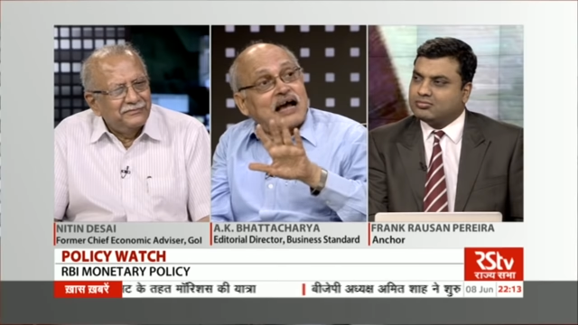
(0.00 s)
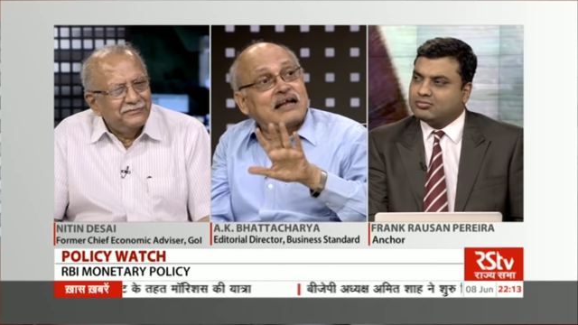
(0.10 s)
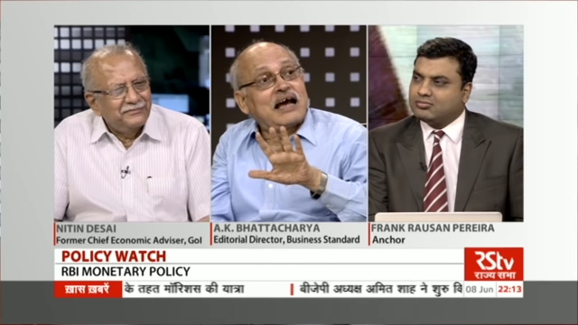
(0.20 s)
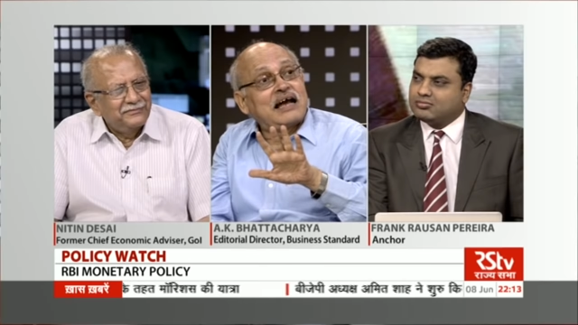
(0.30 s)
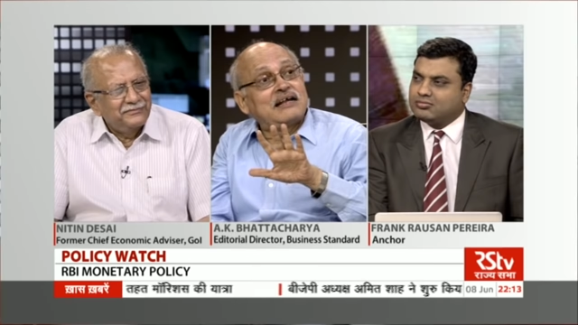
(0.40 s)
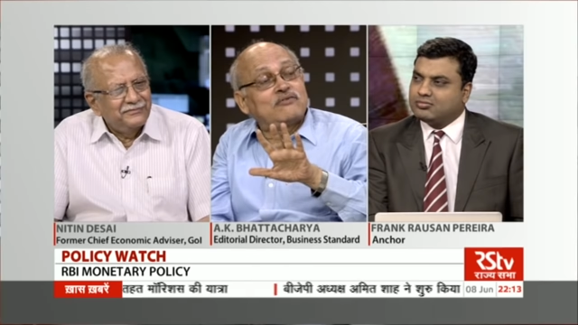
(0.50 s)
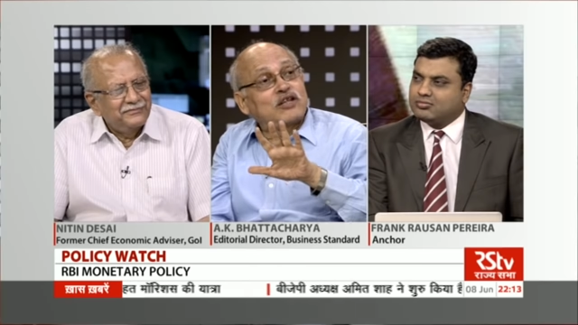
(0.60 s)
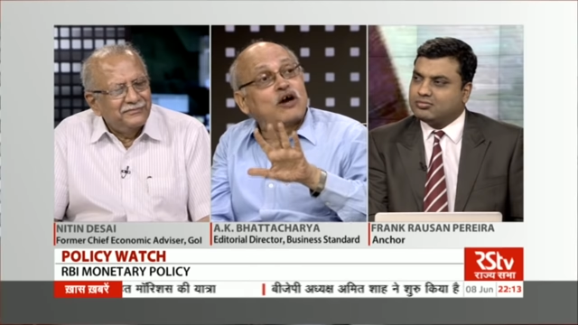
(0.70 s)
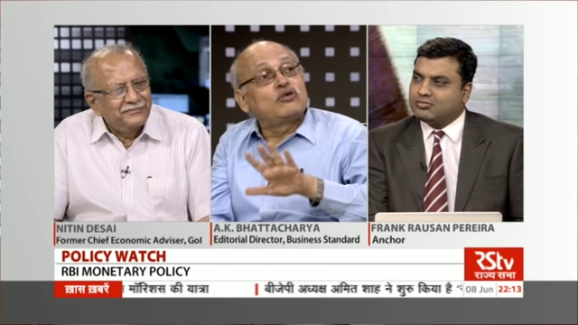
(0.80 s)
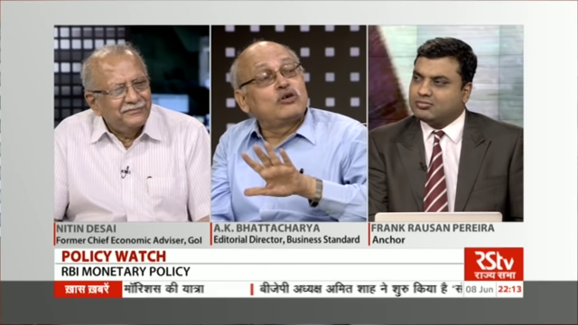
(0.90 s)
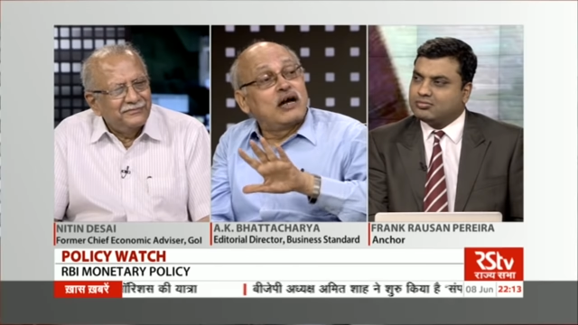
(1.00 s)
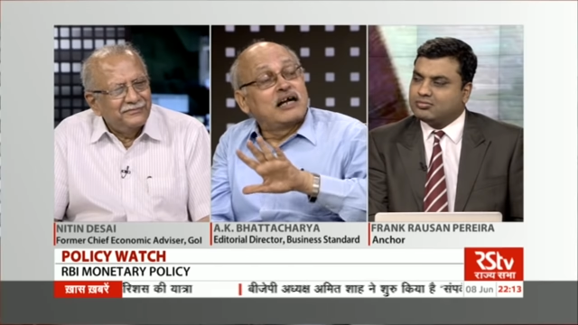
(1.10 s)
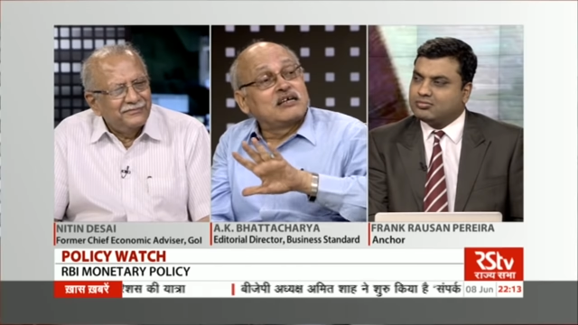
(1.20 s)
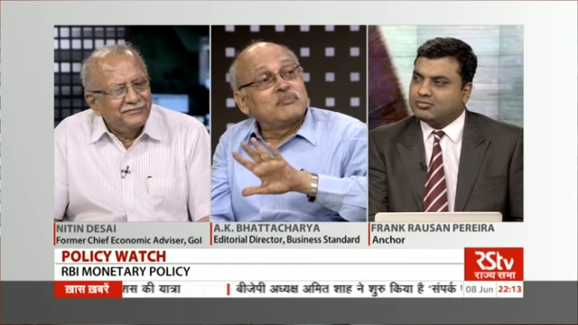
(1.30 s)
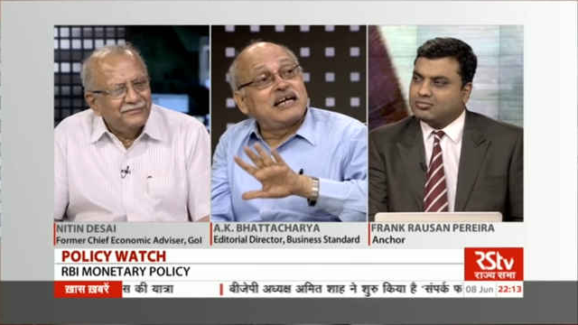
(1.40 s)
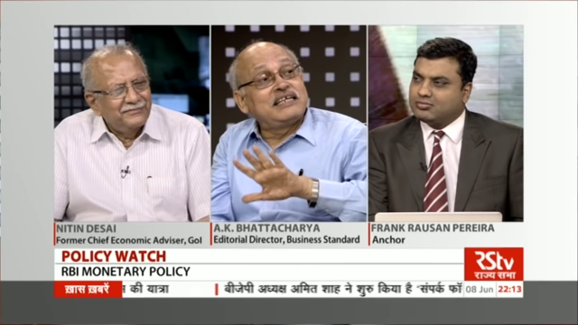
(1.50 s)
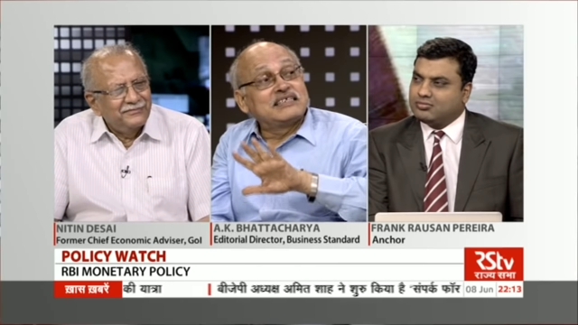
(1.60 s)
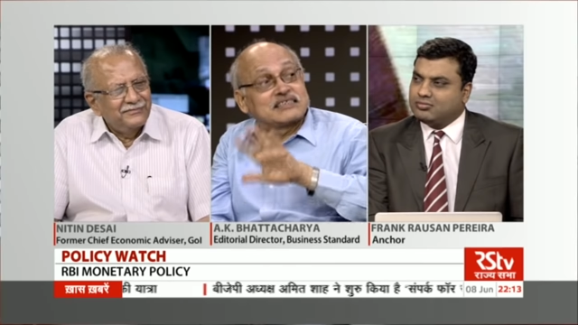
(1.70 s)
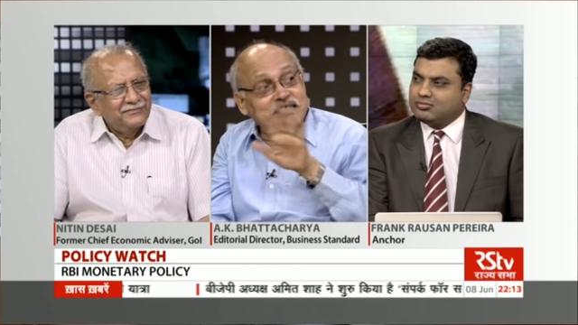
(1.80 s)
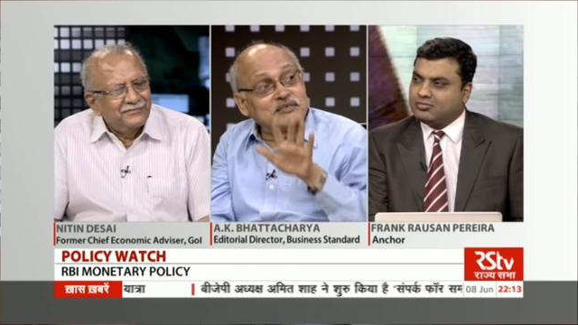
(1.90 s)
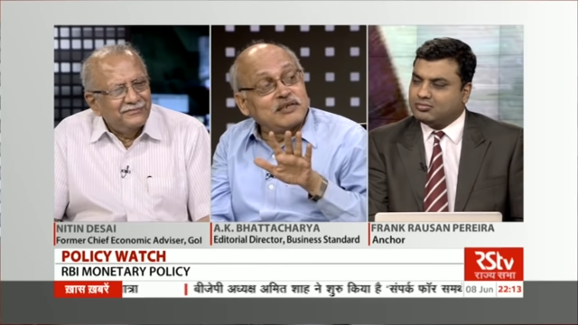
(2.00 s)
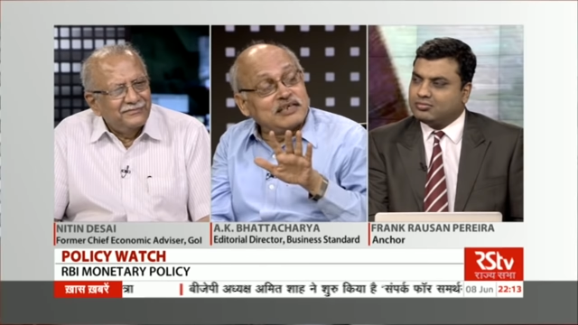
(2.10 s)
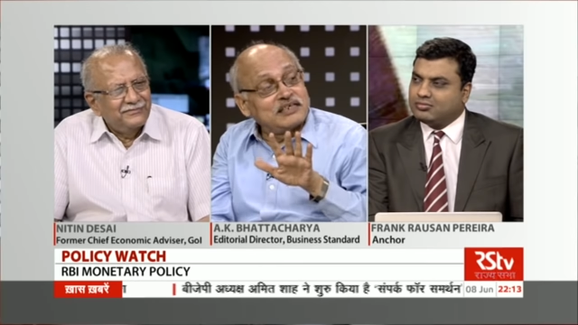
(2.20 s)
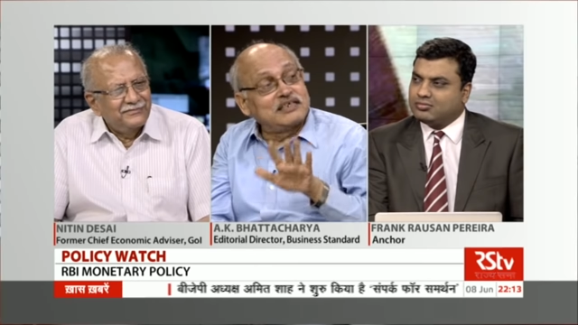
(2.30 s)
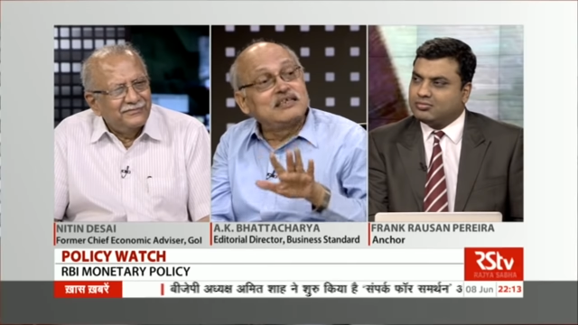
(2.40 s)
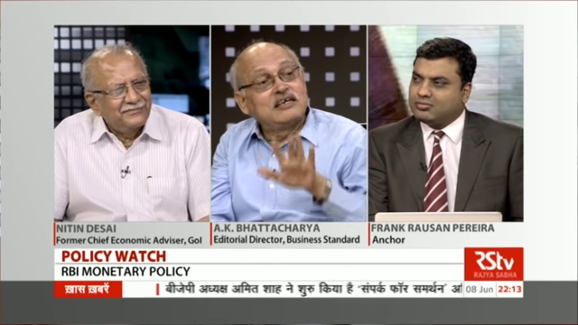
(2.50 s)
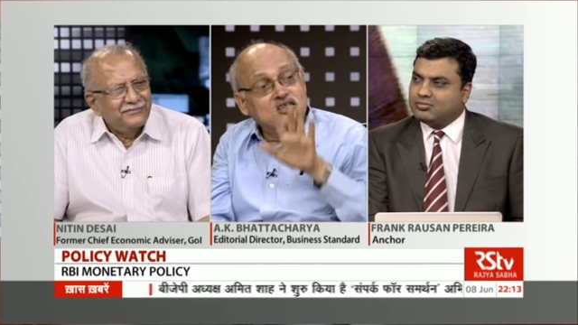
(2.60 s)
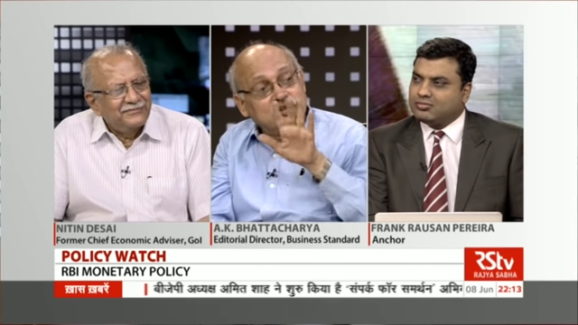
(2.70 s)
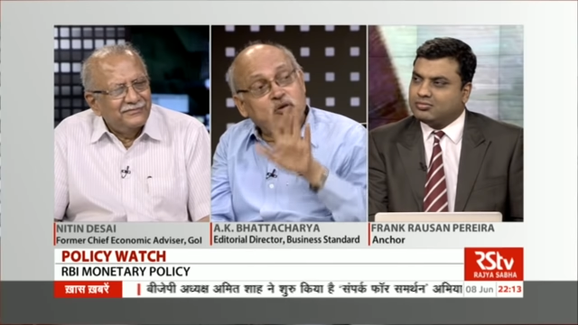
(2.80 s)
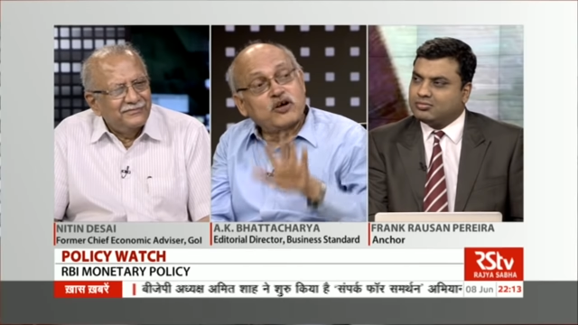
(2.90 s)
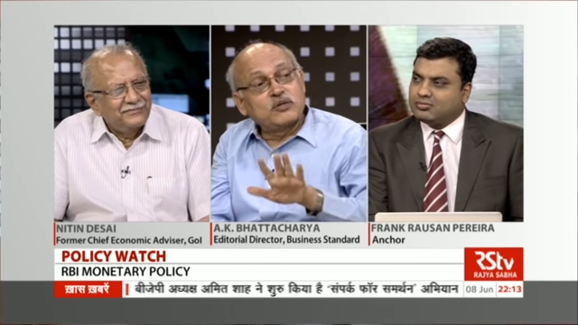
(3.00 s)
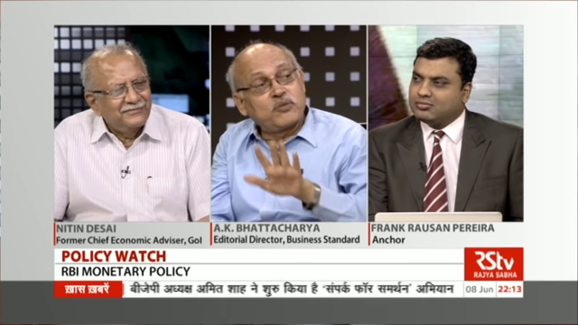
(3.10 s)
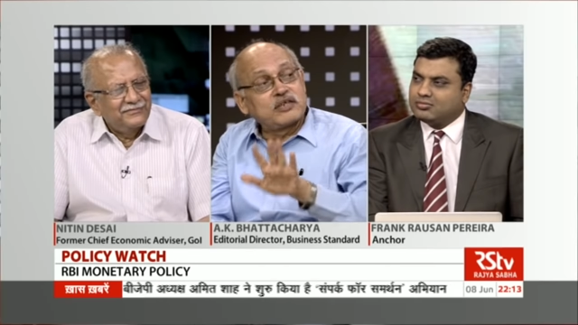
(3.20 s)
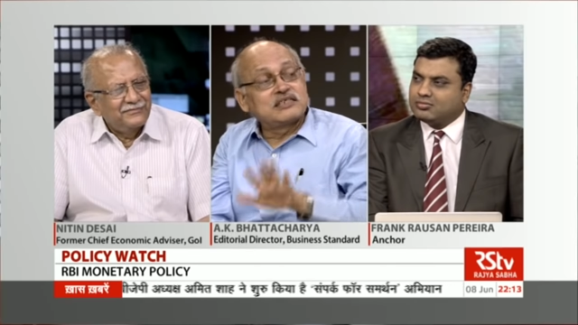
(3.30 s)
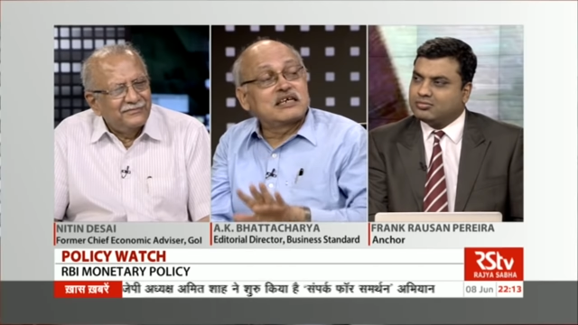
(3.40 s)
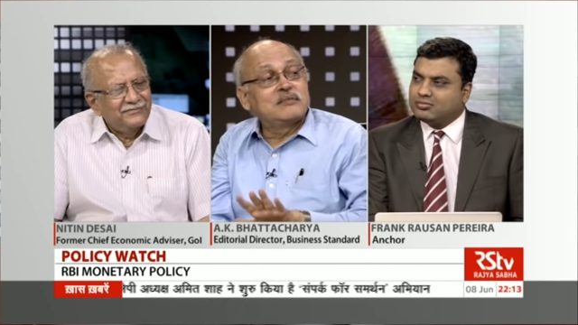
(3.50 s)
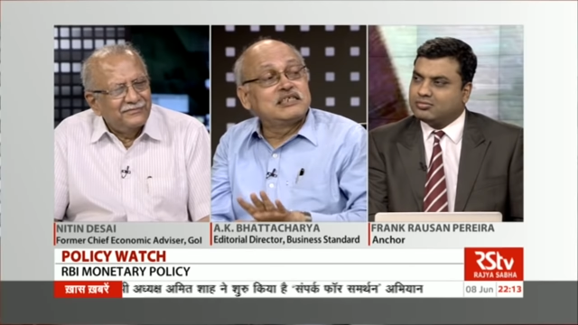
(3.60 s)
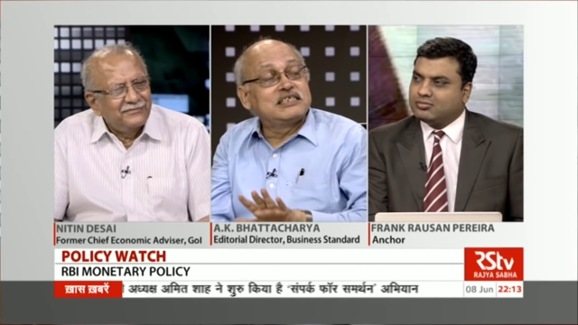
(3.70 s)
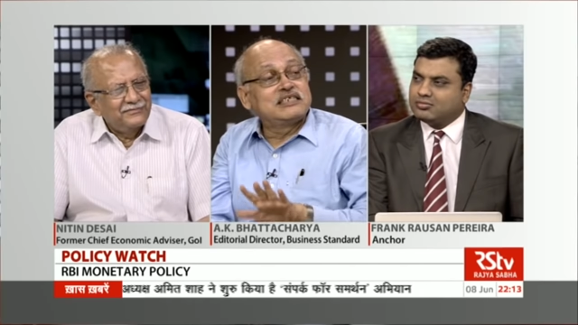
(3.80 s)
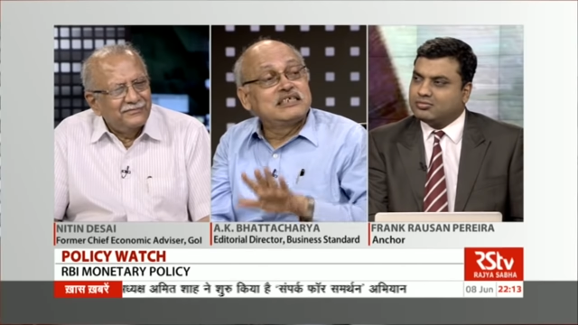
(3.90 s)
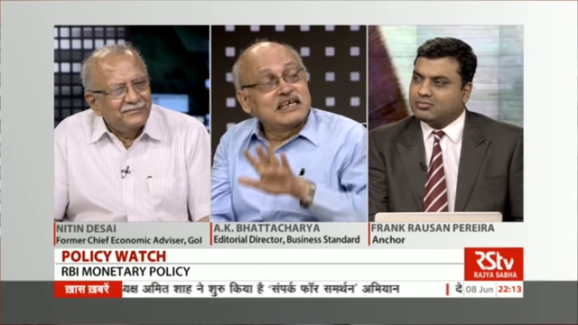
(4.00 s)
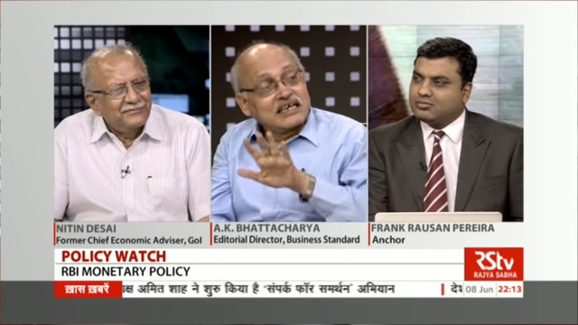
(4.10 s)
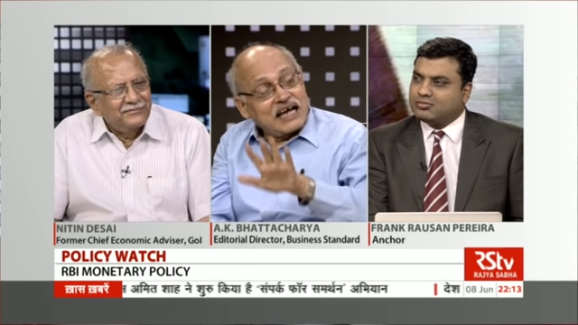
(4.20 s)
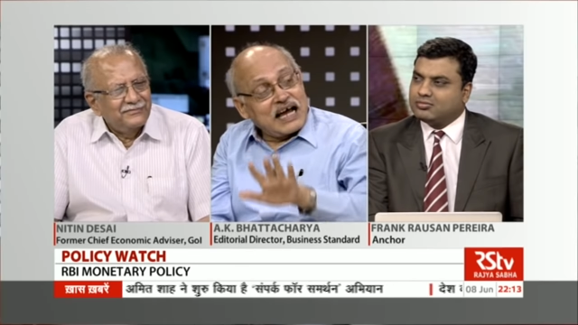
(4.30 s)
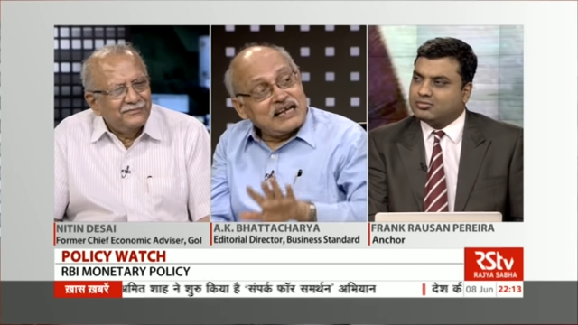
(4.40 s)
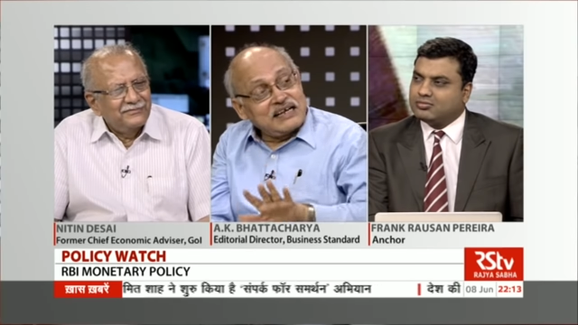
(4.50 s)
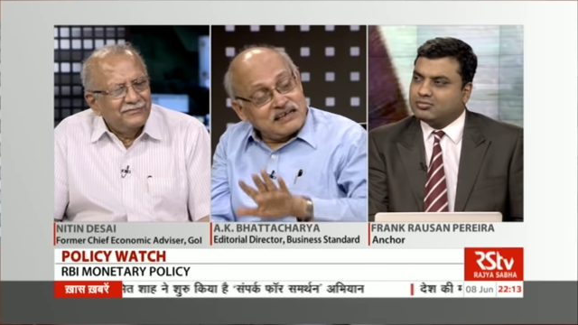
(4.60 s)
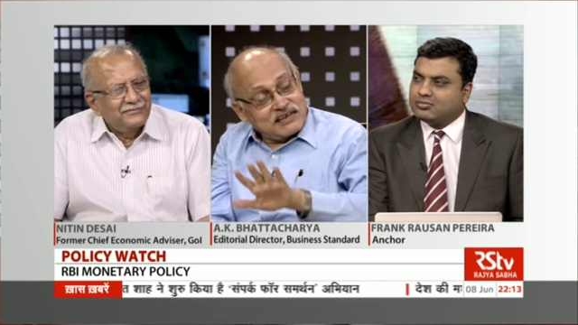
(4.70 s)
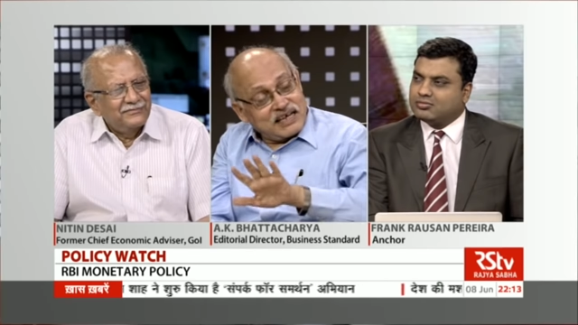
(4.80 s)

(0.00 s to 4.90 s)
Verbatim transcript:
Speaker 1: and, and without undermining its credibility, the Monetary Policy Committee can,